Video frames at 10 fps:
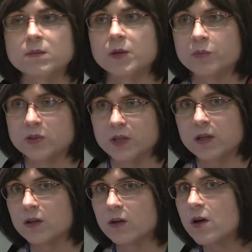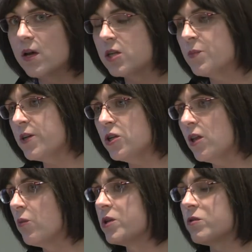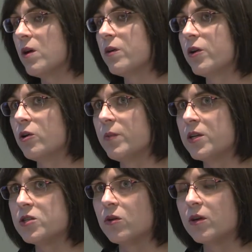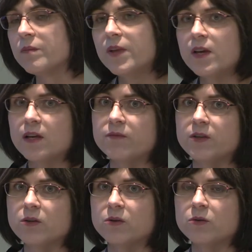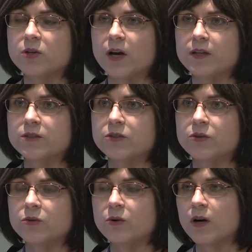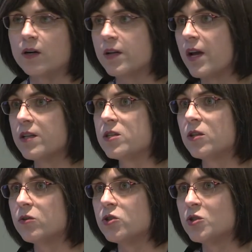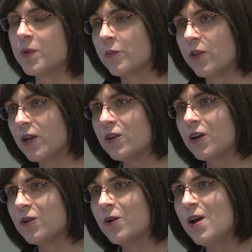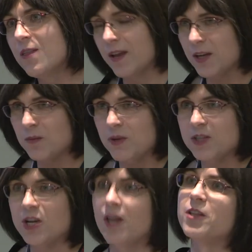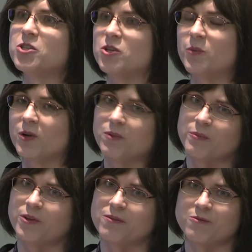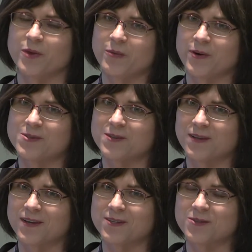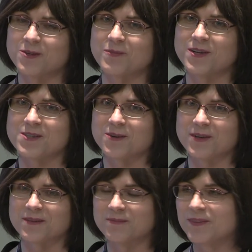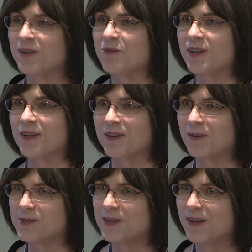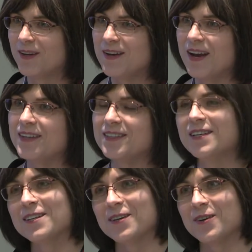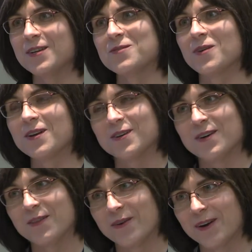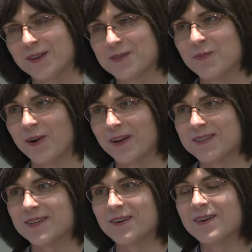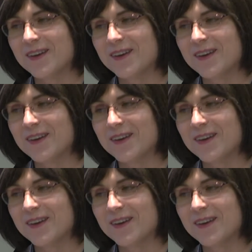in particular, especially the ones around here in Minnesota. If you talk to our talent solutions people, they'll tell you that it can be a challenge to bring people in from other parts of the country to Minnesota. Go figure. It was 19 degrees when I turned on the radio this morning, so